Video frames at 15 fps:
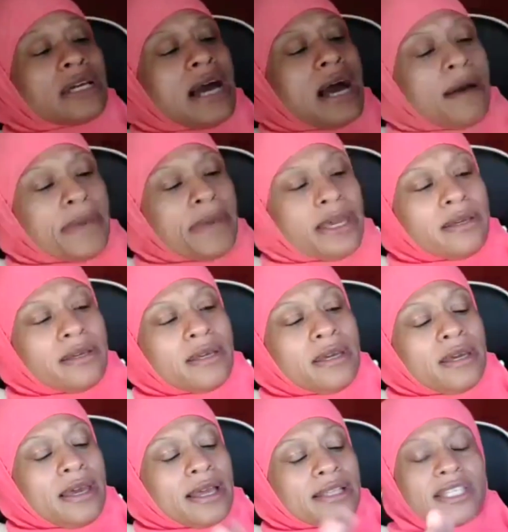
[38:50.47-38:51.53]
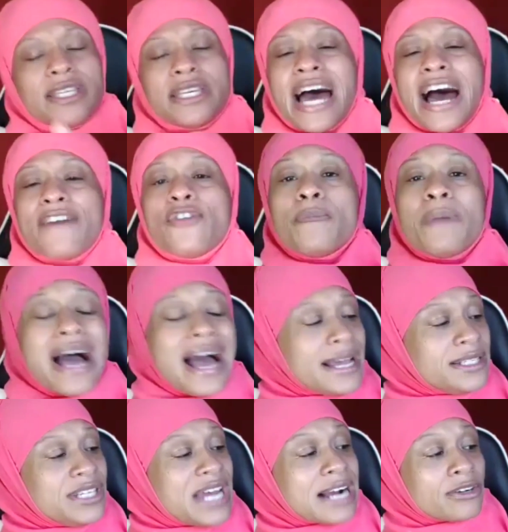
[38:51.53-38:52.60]
The Coming, it's a novel
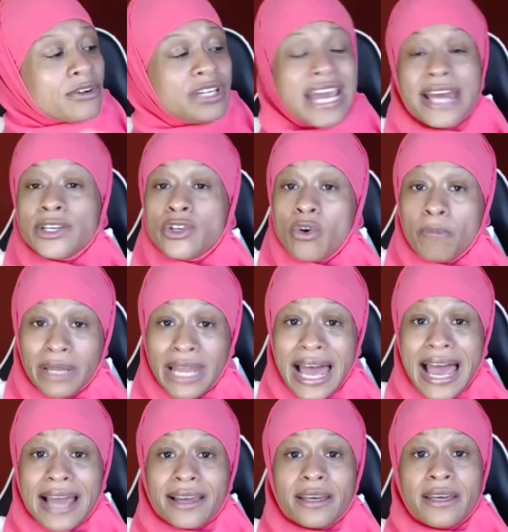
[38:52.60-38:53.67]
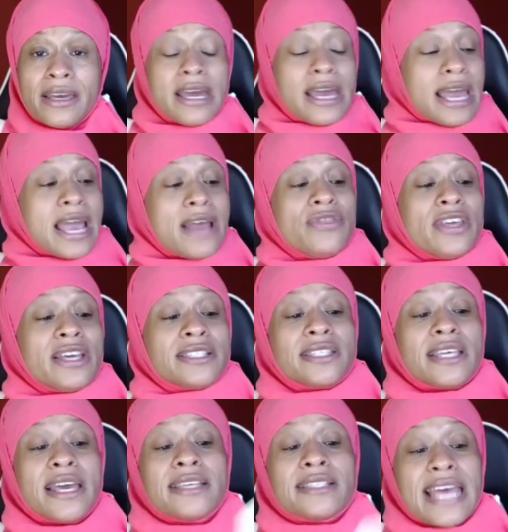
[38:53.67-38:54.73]
by Dr. Daniel Black, and
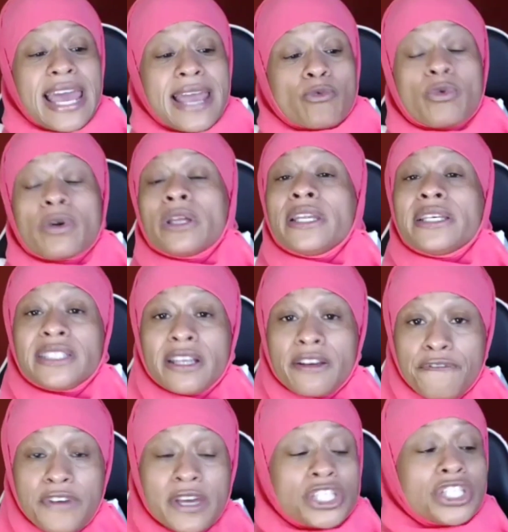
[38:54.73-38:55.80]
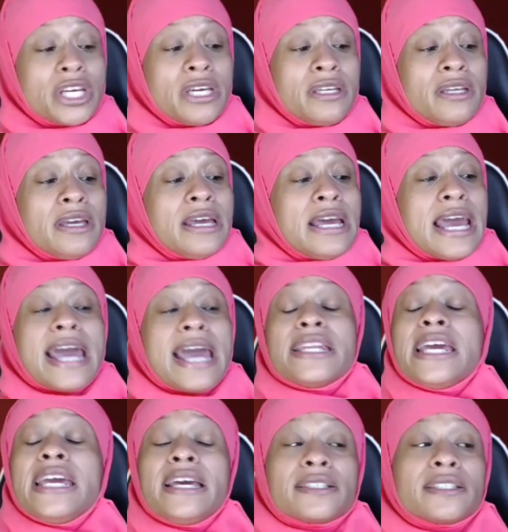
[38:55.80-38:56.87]
this is a realistic fiction. And
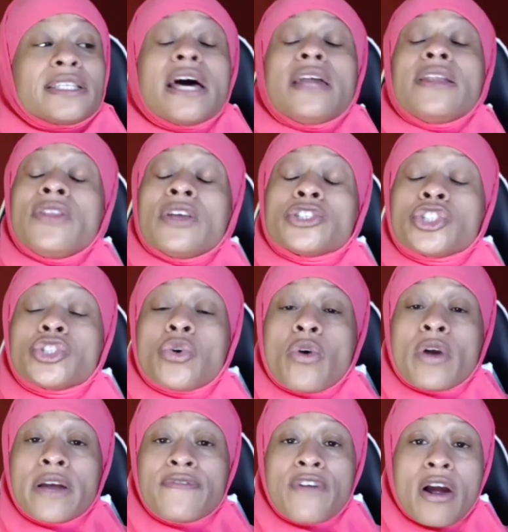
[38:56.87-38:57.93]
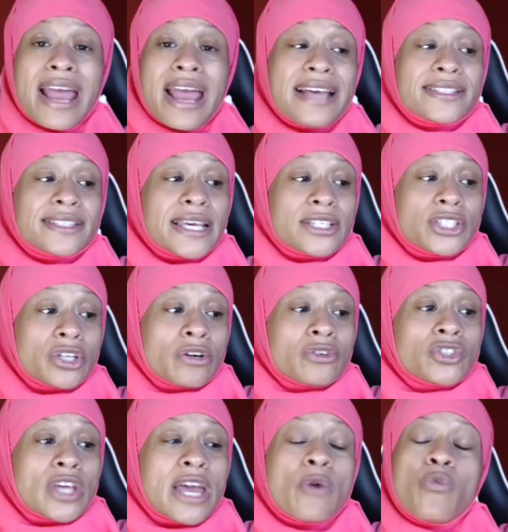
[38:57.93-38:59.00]
he is telling the story of our
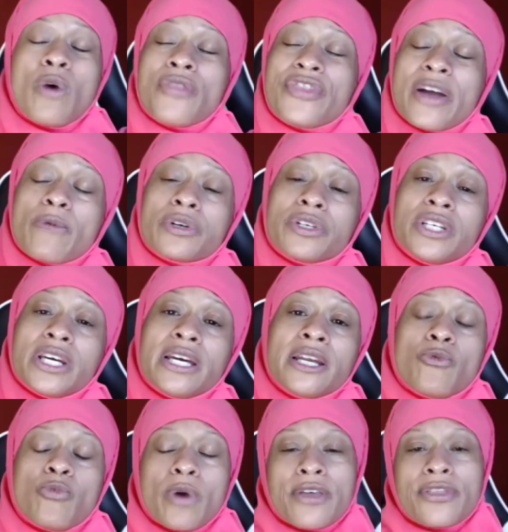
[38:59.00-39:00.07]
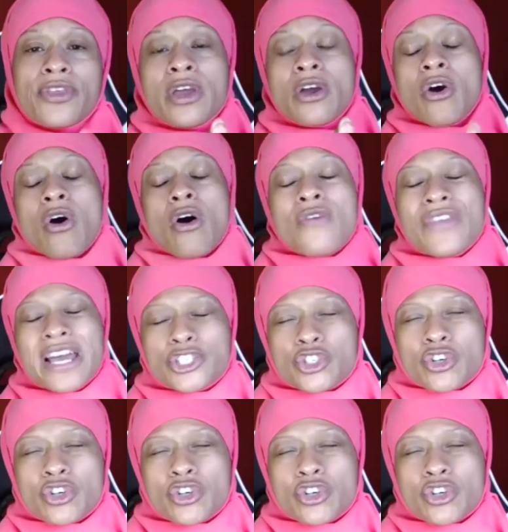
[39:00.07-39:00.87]
ancestors and what they were dealing with on that